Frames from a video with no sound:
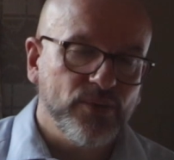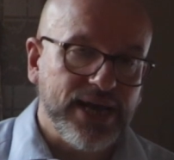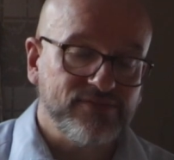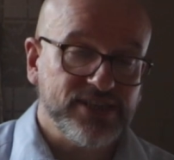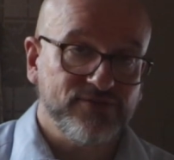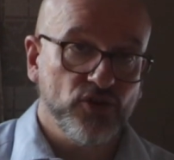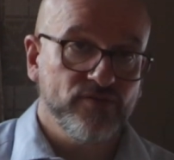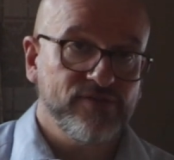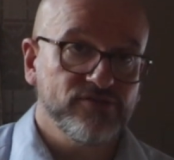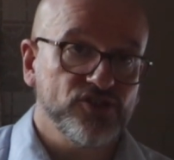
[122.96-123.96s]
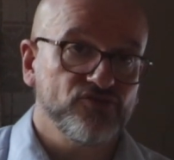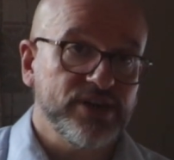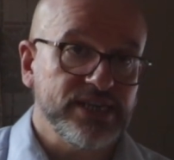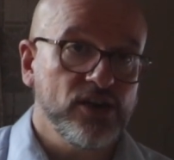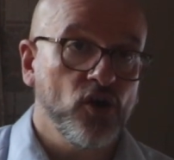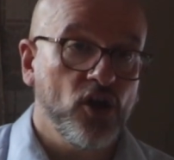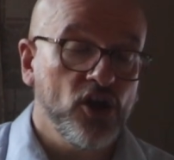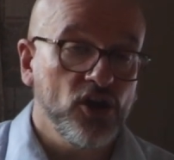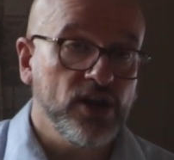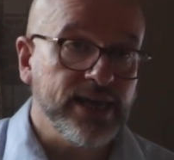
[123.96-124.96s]
we have to have your reference ready a lot
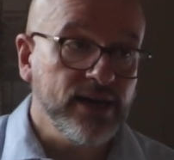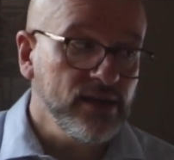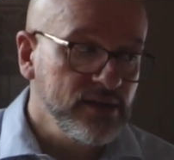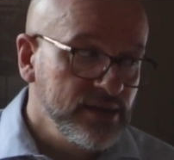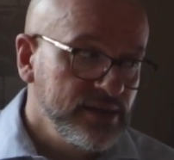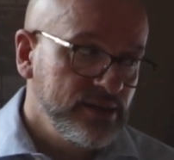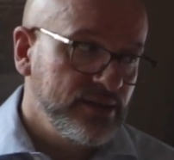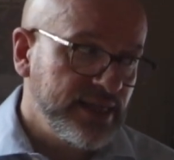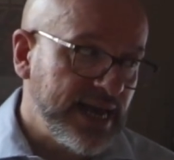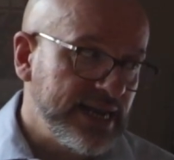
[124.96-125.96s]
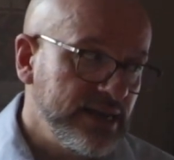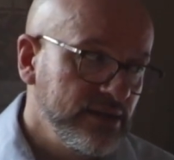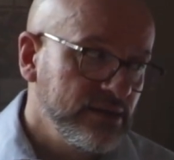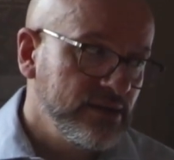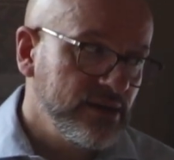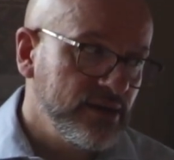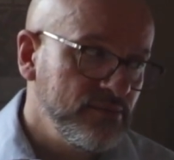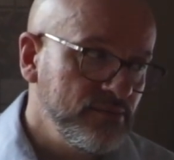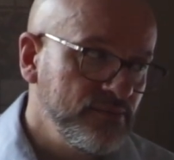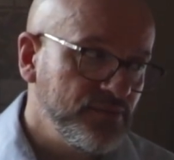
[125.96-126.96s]
earlier than
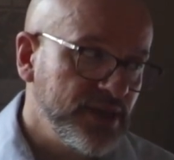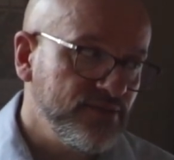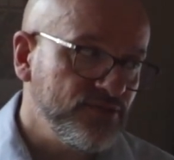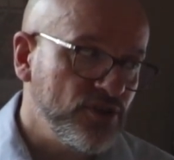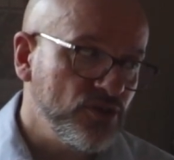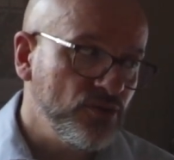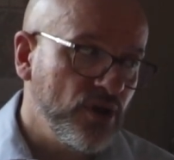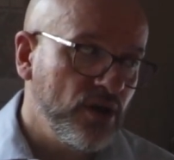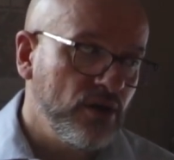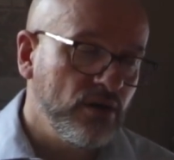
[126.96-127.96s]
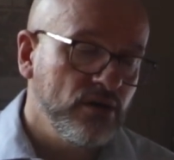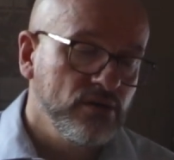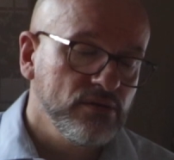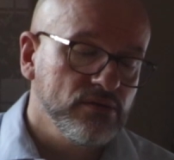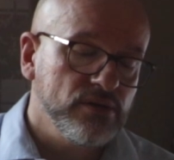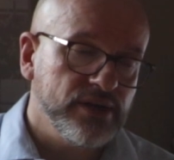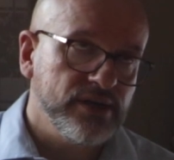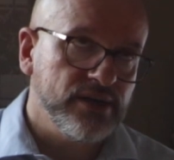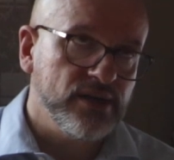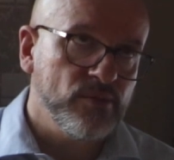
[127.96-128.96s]
if you are
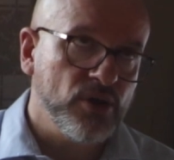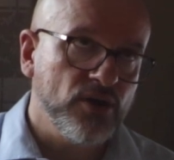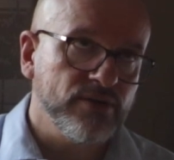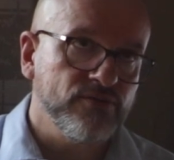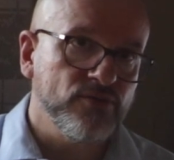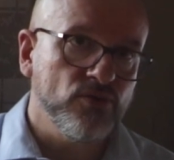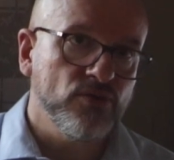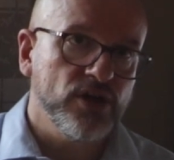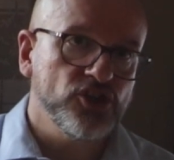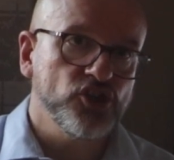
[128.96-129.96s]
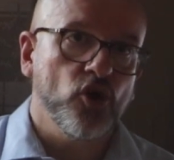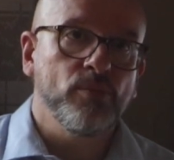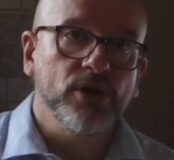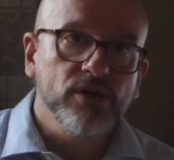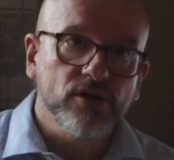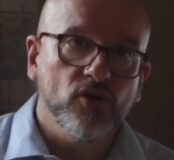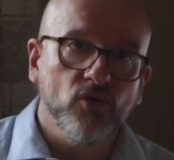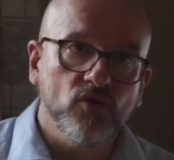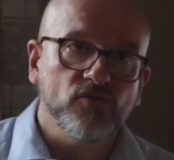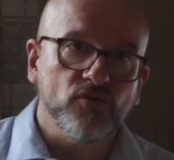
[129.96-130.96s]
applying for a job
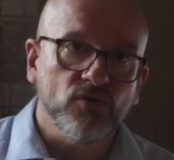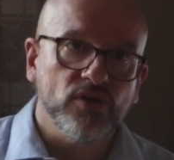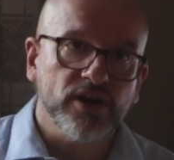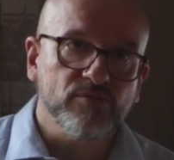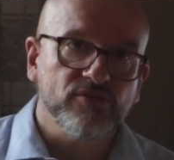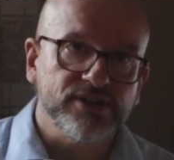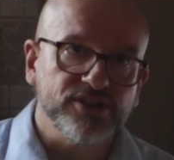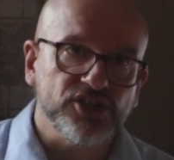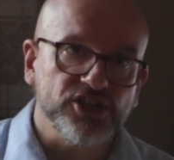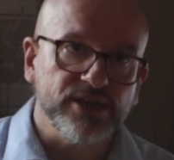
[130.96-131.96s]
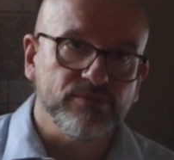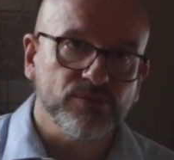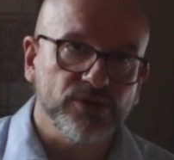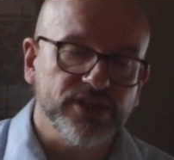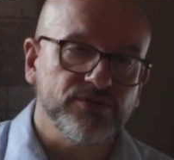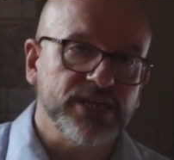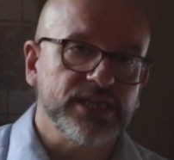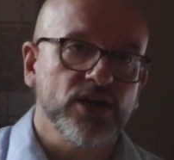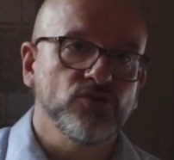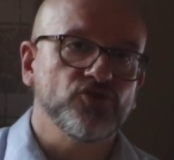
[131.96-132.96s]
or for an apprenticeship. We don't
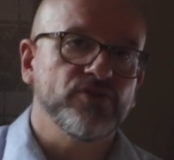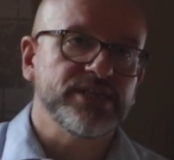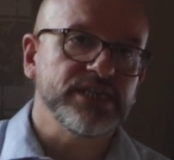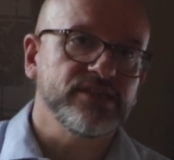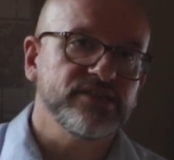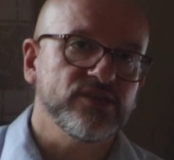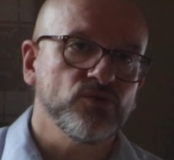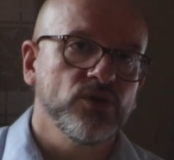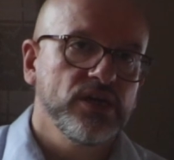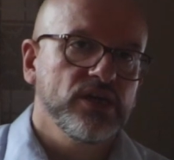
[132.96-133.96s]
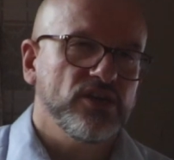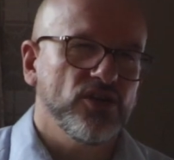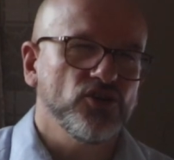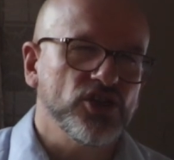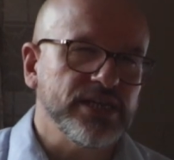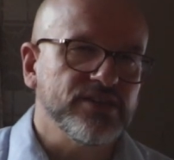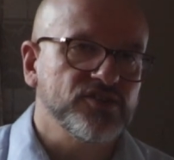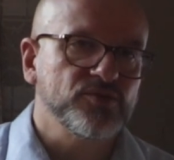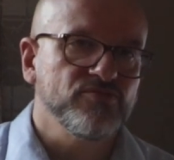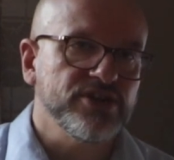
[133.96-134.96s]
need those ready until usually the
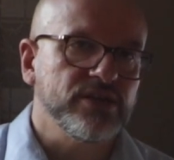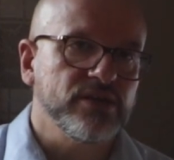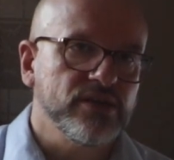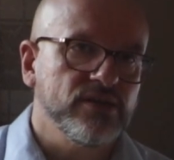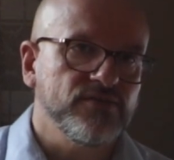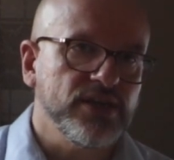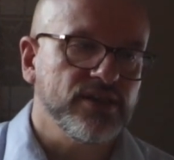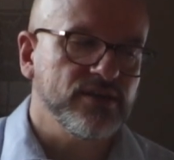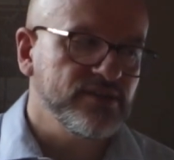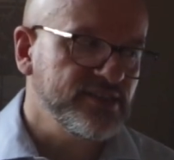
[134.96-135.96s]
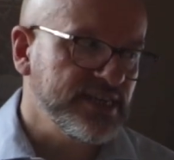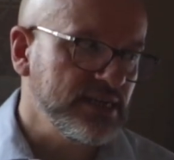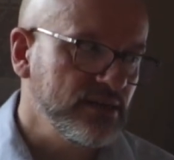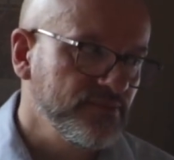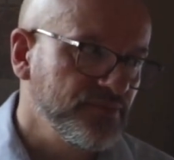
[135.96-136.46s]
spring of Year 13.